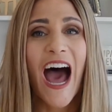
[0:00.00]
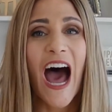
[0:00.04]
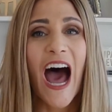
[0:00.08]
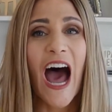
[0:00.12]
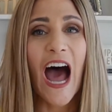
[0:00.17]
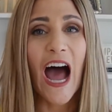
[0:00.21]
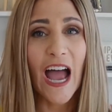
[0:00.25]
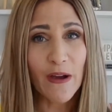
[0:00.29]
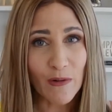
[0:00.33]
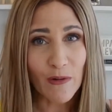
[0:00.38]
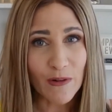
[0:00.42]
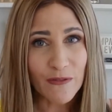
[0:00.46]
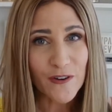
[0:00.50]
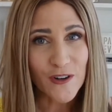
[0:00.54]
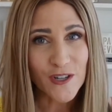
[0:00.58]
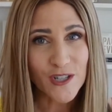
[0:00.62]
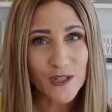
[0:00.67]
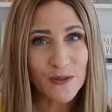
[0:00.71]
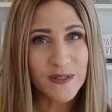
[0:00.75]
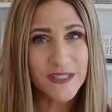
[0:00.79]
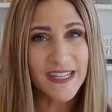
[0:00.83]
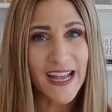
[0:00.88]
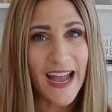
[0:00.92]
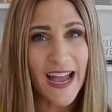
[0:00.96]
I refer
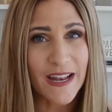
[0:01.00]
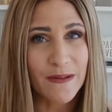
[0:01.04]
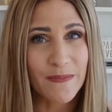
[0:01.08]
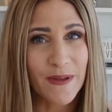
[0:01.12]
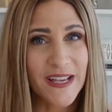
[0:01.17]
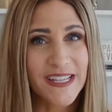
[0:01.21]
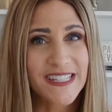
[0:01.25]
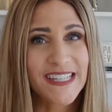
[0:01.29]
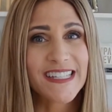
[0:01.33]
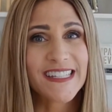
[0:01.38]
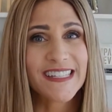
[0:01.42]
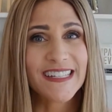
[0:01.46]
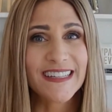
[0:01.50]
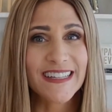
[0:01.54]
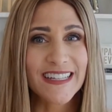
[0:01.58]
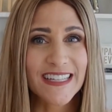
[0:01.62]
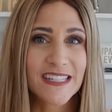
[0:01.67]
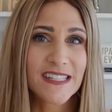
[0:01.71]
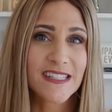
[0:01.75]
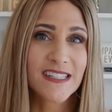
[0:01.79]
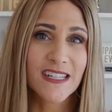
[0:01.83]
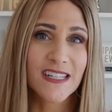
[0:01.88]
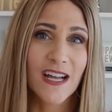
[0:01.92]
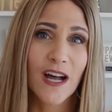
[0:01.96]
to a database as a
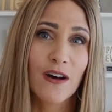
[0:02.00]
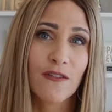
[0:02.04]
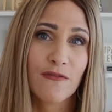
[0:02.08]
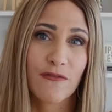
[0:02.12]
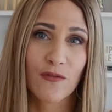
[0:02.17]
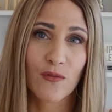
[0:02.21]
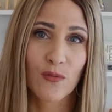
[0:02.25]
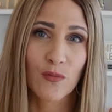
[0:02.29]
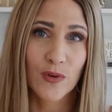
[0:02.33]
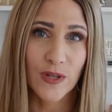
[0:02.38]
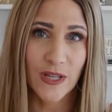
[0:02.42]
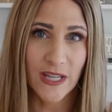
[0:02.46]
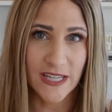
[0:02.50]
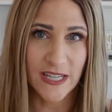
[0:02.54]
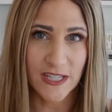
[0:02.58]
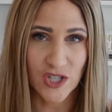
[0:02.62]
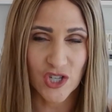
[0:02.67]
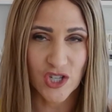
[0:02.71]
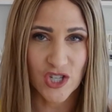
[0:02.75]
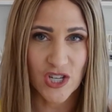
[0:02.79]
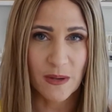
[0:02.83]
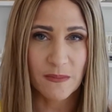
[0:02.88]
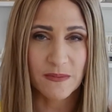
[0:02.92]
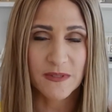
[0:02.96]
list of
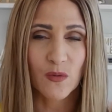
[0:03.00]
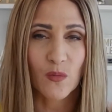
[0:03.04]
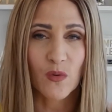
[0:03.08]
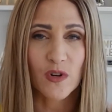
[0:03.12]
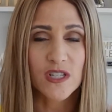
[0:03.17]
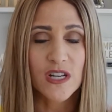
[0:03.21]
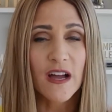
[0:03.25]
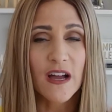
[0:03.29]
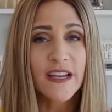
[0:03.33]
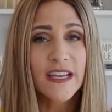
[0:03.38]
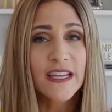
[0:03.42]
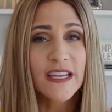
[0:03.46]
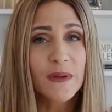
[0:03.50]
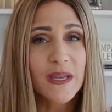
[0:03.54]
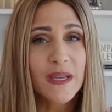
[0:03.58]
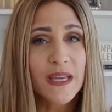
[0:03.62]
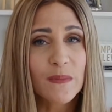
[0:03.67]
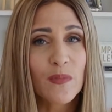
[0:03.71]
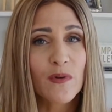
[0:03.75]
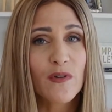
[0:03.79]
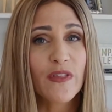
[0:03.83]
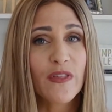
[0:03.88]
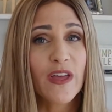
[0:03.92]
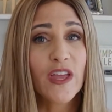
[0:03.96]
relationships. We're talking
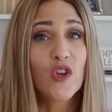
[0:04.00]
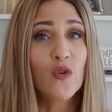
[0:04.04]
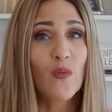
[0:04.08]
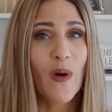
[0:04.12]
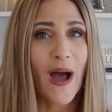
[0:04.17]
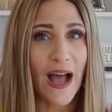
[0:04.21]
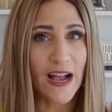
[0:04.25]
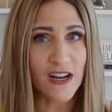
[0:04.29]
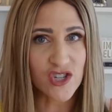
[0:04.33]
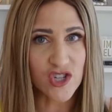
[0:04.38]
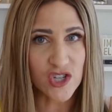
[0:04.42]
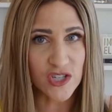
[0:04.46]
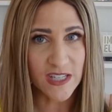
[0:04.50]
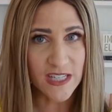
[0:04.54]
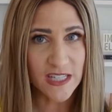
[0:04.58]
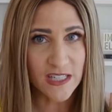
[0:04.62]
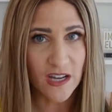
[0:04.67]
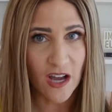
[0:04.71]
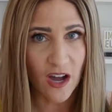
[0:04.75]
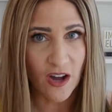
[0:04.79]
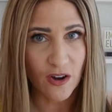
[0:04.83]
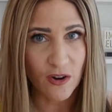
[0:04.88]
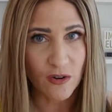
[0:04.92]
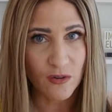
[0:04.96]
people that you actually
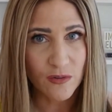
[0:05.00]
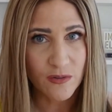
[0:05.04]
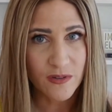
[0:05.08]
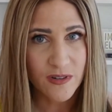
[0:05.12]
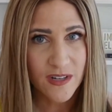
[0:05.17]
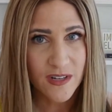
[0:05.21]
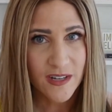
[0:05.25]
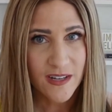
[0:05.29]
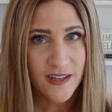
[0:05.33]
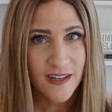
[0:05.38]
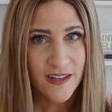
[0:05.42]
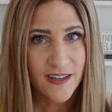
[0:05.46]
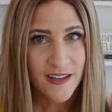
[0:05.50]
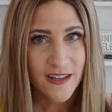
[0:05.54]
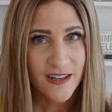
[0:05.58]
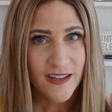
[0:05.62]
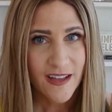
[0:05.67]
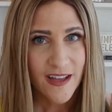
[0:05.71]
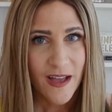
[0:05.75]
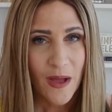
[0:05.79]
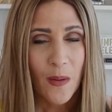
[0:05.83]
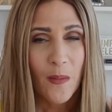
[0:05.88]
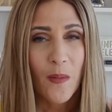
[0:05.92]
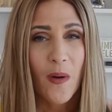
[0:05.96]
know.
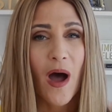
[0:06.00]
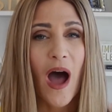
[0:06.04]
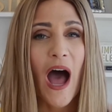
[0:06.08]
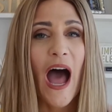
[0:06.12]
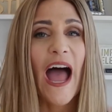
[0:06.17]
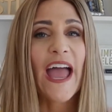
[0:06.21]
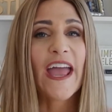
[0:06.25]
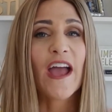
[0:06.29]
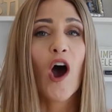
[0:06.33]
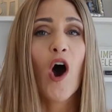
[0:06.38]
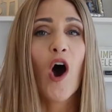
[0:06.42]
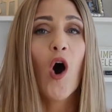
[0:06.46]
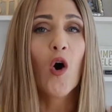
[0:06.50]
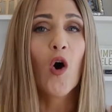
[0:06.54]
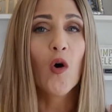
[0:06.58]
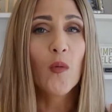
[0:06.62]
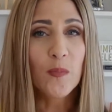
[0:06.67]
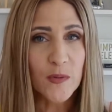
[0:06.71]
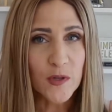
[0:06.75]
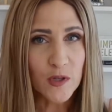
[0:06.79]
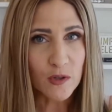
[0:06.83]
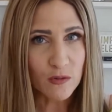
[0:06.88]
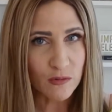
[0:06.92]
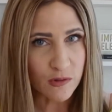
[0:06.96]
I
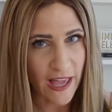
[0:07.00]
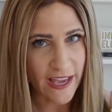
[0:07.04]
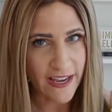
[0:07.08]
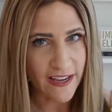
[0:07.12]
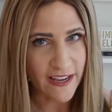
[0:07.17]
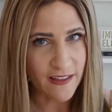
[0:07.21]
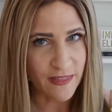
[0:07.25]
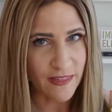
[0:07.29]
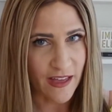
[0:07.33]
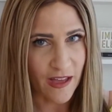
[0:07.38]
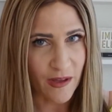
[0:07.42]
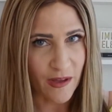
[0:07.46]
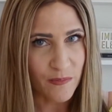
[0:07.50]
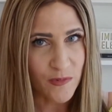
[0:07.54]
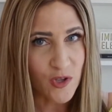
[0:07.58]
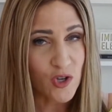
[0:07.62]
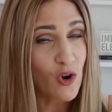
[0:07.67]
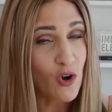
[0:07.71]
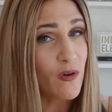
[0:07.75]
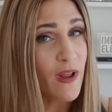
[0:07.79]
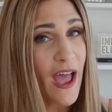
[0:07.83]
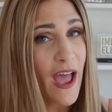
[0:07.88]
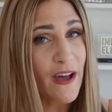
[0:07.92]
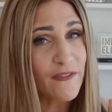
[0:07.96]
hope you like them. You
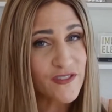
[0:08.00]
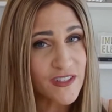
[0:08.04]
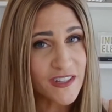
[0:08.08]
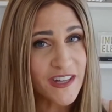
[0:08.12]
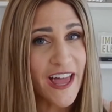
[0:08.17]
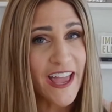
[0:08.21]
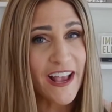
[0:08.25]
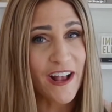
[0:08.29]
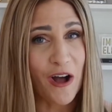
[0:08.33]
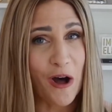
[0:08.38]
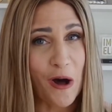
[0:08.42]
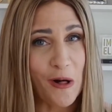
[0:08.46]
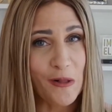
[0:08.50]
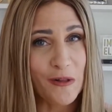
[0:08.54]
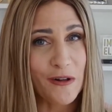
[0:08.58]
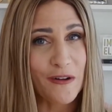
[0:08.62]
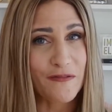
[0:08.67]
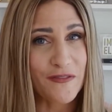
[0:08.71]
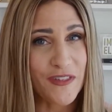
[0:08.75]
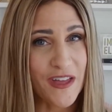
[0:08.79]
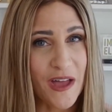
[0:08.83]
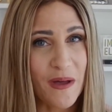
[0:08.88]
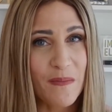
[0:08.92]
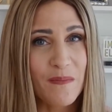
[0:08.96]
don't have to like all of
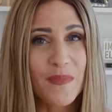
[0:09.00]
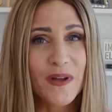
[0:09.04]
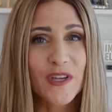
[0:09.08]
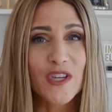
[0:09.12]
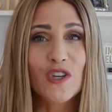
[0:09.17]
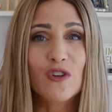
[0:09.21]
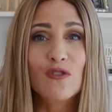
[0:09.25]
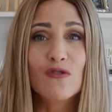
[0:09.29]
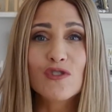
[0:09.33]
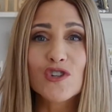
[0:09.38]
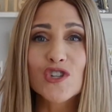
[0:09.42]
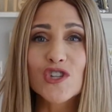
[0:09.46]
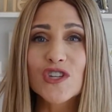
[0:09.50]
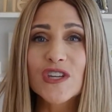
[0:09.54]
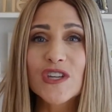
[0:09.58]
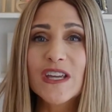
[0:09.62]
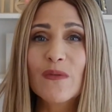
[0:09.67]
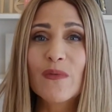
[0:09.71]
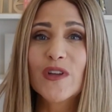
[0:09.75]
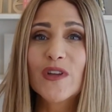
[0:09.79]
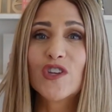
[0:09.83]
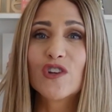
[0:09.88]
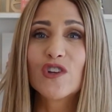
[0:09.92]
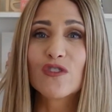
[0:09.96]
them, but usually
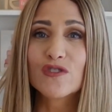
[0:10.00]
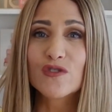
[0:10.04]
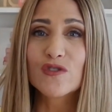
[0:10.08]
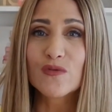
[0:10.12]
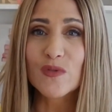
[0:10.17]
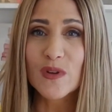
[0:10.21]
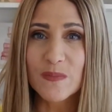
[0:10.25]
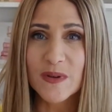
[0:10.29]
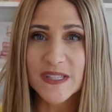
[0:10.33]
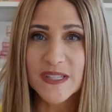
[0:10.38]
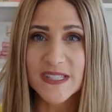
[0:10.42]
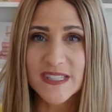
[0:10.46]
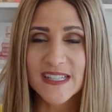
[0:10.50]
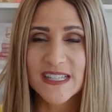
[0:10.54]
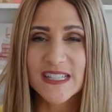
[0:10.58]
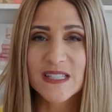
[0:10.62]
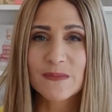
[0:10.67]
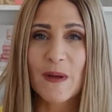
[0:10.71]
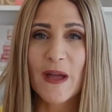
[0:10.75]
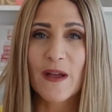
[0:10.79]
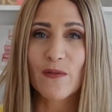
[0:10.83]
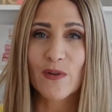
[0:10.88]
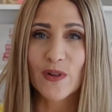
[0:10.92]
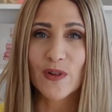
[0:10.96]
when you're doing business
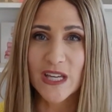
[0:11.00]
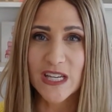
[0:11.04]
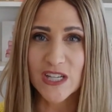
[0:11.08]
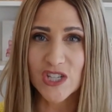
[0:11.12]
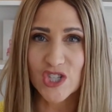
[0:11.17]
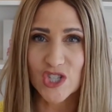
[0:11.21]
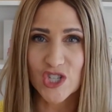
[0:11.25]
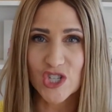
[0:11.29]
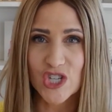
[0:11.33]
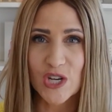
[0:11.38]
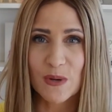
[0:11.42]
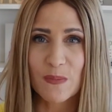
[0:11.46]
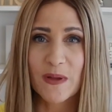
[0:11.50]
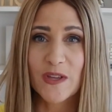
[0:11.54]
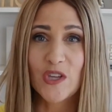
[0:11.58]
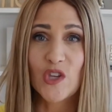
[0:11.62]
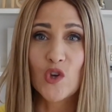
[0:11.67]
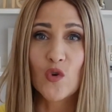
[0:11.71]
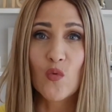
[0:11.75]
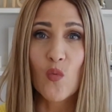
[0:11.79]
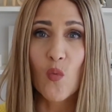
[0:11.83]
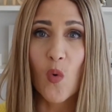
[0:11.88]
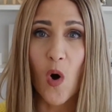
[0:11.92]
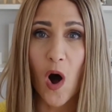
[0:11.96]
by relationship and
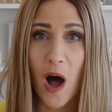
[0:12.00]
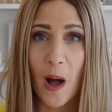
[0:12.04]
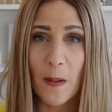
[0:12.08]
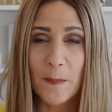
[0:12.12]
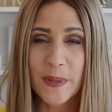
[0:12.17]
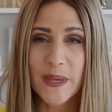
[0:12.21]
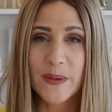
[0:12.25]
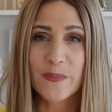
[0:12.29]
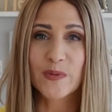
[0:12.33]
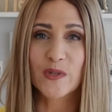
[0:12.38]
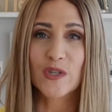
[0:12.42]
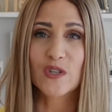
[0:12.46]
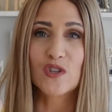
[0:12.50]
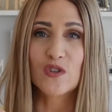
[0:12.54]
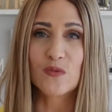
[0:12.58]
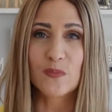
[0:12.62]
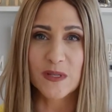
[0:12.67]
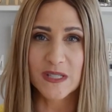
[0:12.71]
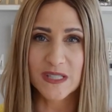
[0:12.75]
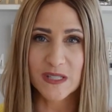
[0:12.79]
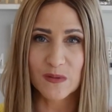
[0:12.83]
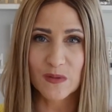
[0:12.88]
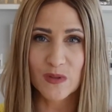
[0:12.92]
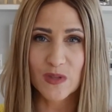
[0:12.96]
you want people to do
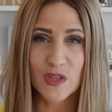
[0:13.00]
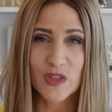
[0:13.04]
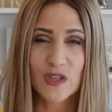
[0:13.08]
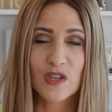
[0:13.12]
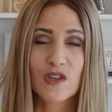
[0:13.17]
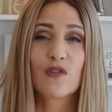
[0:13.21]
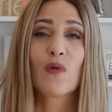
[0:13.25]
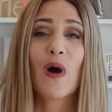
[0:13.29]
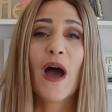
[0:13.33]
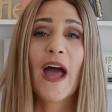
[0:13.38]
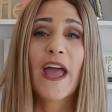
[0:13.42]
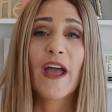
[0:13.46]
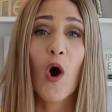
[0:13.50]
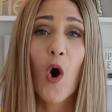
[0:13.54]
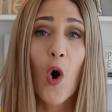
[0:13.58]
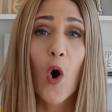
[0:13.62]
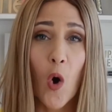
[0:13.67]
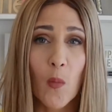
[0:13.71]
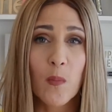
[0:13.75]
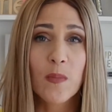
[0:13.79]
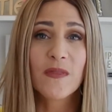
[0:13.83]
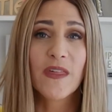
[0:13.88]
business with you, I hope